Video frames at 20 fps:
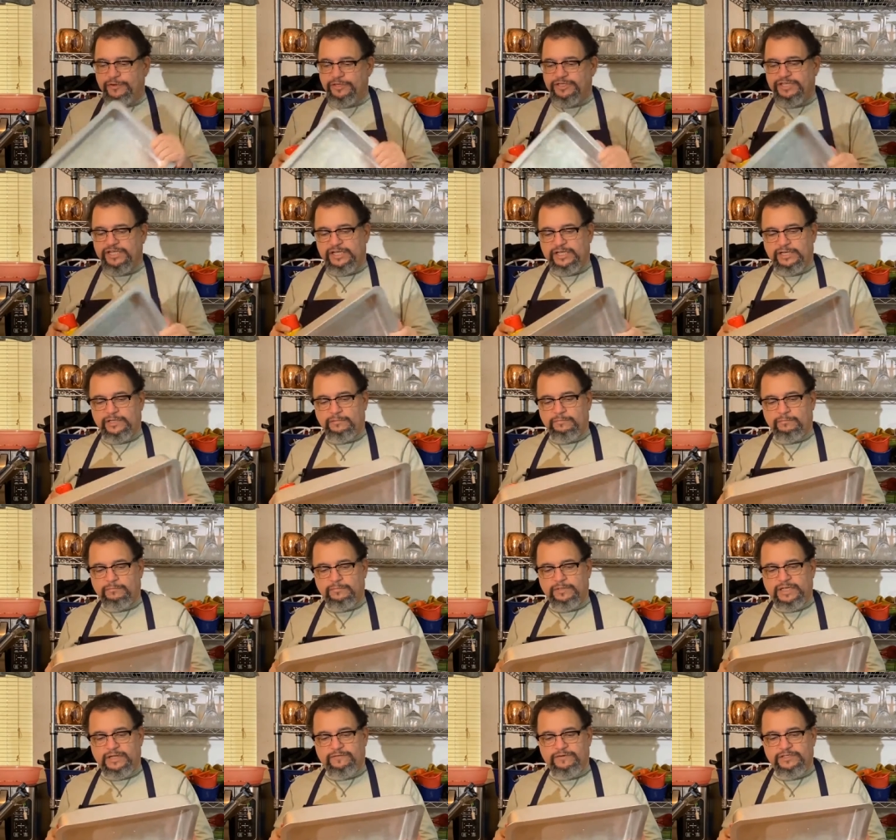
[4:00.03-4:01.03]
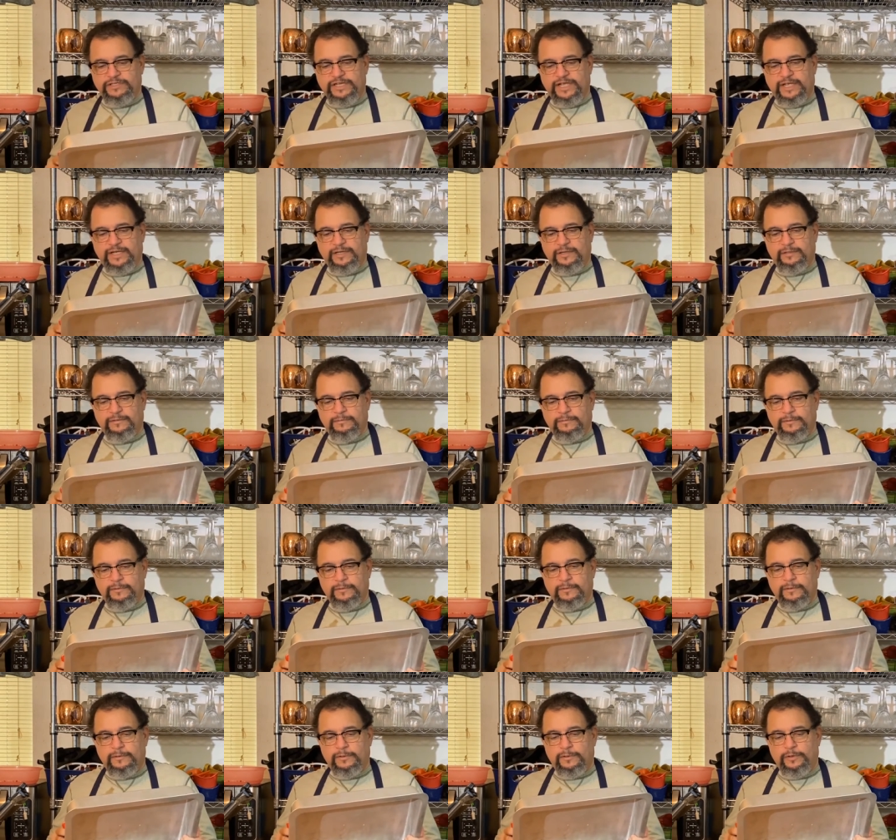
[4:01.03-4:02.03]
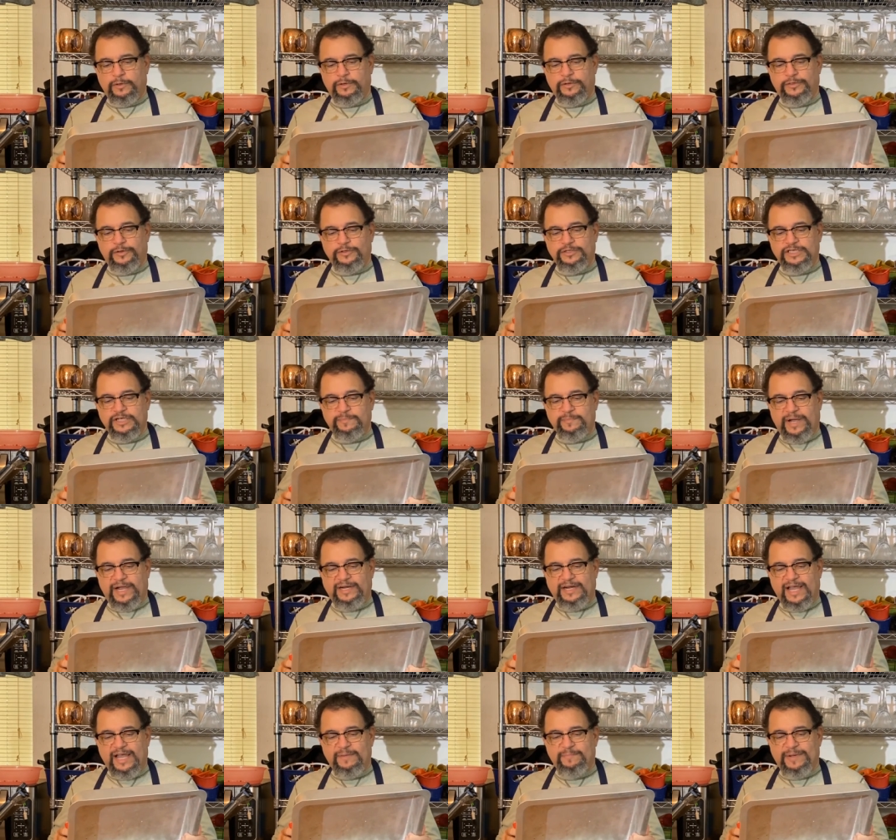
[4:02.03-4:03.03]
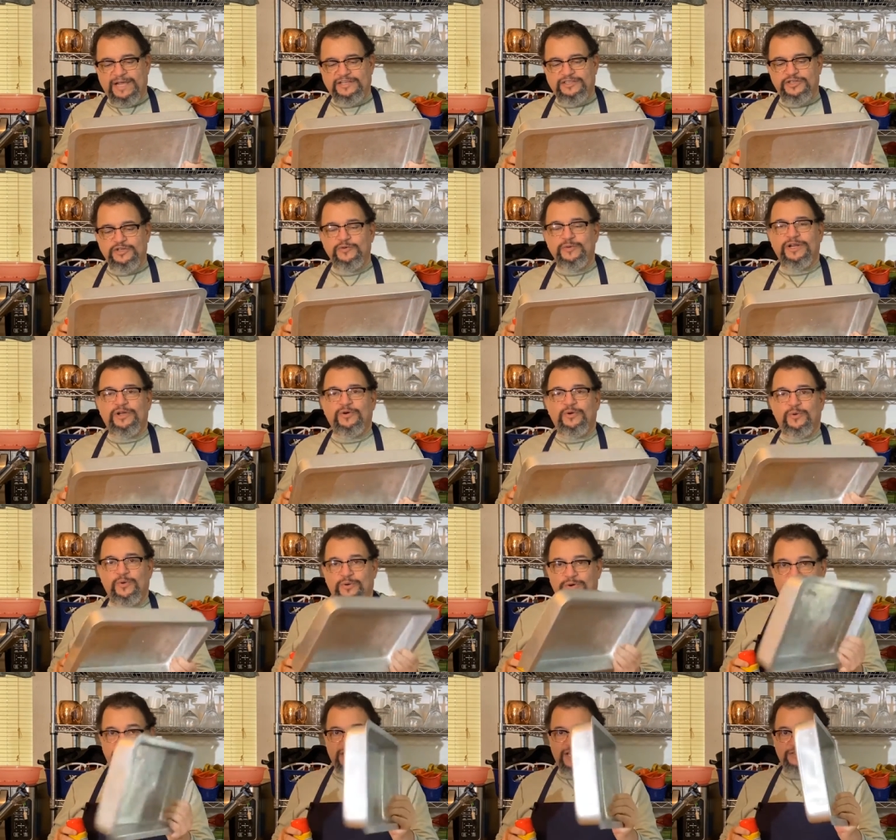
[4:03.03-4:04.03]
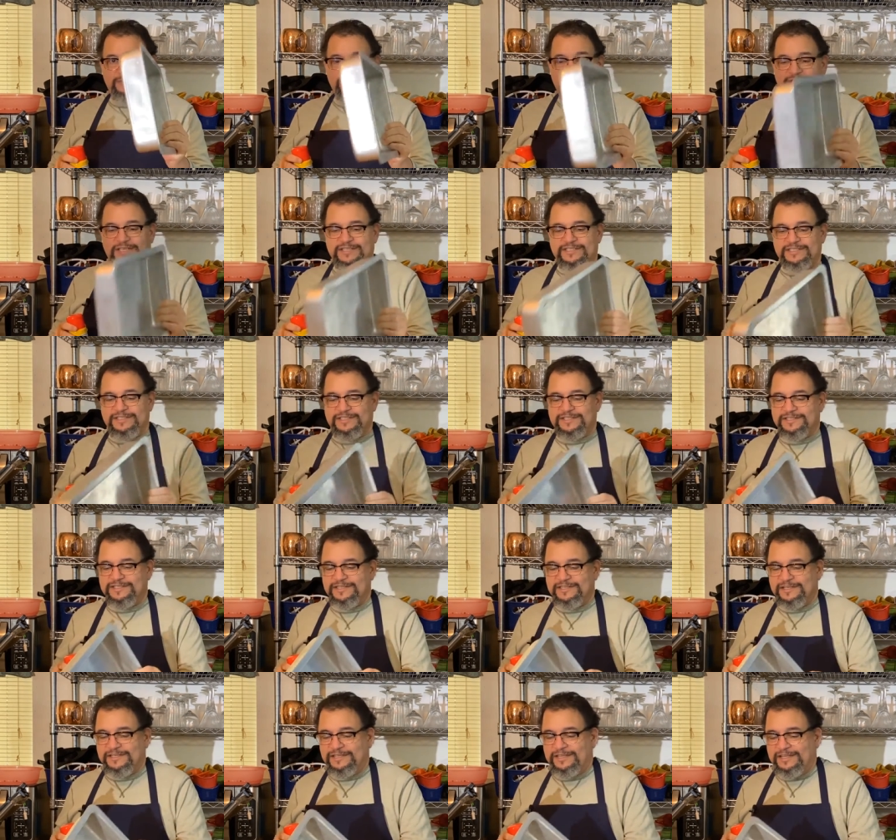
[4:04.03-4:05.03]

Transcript: 13, give or take, or 13 by 9 by 2 1/4. That's what this is.